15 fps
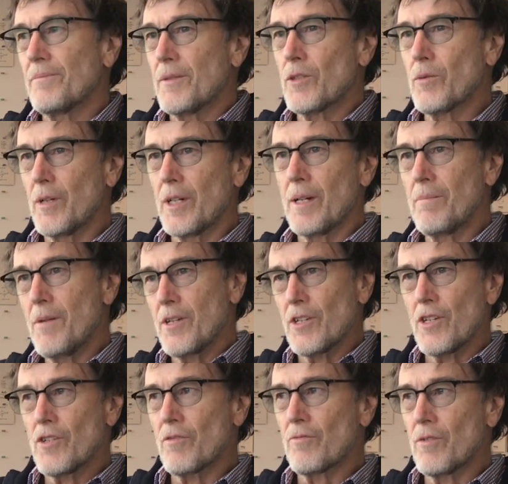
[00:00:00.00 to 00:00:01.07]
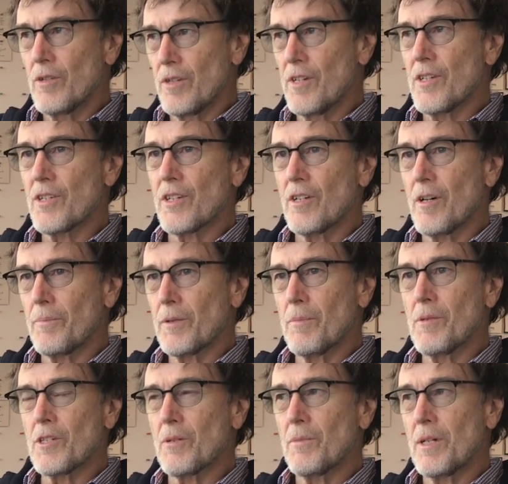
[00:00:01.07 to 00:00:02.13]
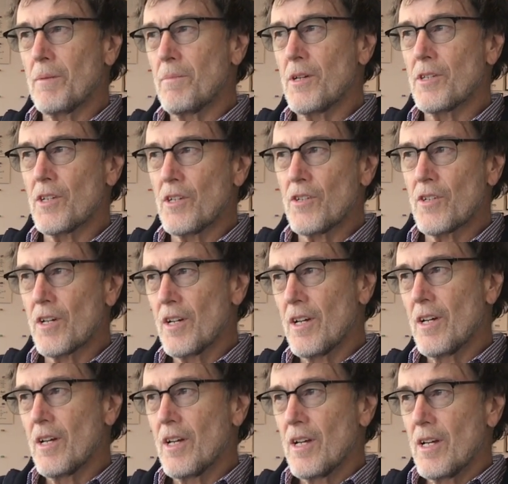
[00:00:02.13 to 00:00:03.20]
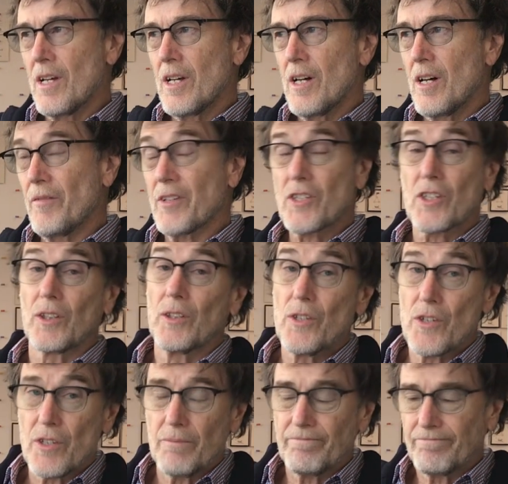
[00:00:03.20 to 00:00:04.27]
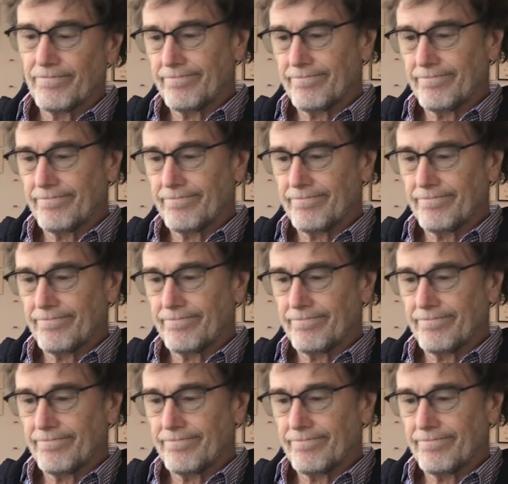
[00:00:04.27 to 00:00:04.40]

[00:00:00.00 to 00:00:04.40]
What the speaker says: between a message of goodness and optimism and a message of exclusion.